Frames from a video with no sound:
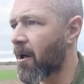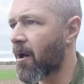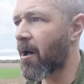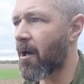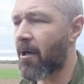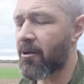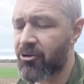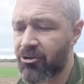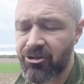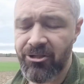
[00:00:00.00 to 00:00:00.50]

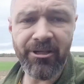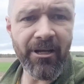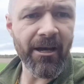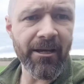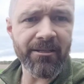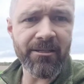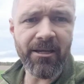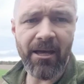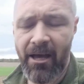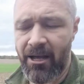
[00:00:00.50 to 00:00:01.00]
uh, just
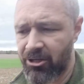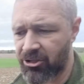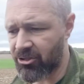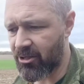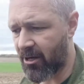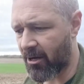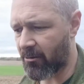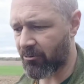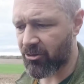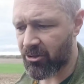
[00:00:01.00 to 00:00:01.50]
starting to hatch
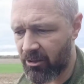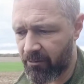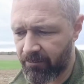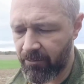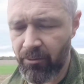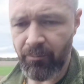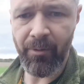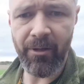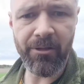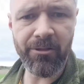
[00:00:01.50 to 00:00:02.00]
now, just a
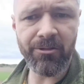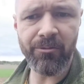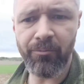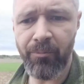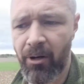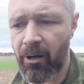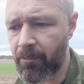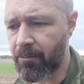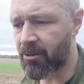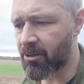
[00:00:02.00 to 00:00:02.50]
few bits and
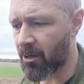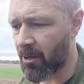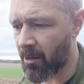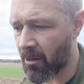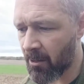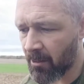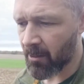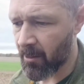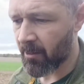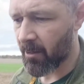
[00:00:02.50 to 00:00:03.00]
bobs.
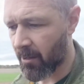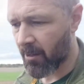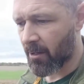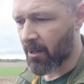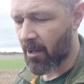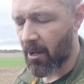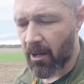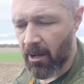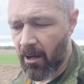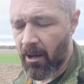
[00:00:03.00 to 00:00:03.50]

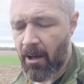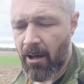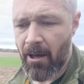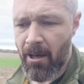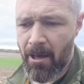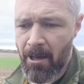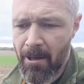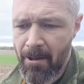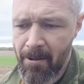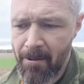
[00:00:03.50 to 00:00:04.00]

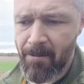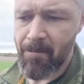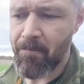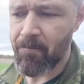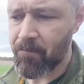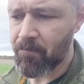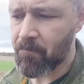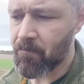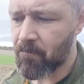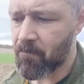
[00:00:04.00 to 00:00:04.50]

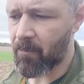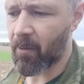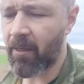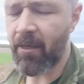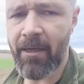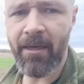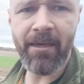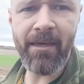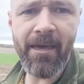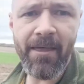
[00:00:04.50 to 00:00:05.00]
Um,
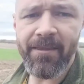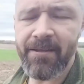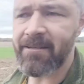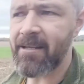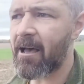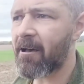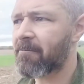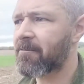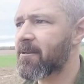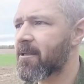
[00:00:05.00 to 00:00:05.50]
you can get the
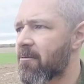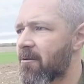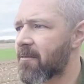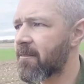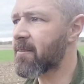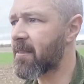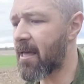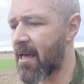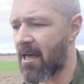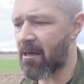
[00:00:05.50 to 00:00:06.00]
Daphnia
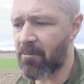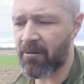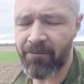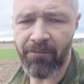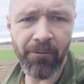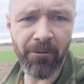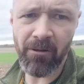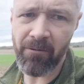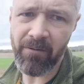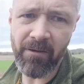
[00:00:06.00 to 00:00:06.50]
in there
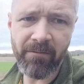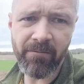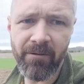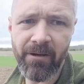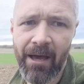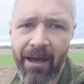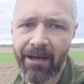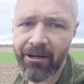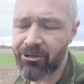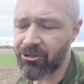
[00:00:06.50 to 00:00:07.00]
before they've even
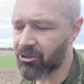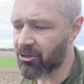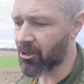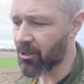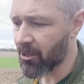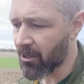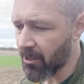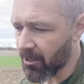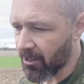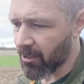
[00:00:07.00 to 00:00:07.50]
hatched
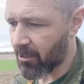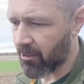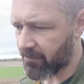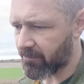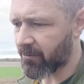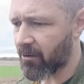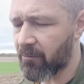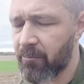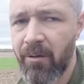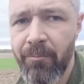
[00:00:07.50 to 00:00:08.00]
if
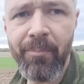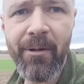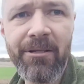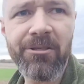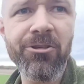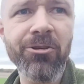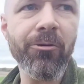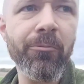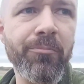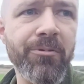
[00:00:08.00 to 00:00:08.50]
you've got them in big
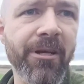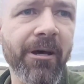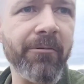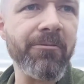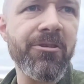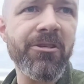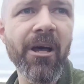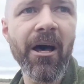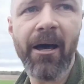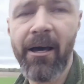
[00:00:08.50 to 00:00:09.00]
tubs
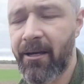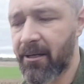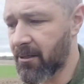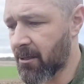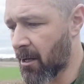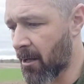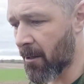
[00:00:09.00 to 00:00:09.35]
outside.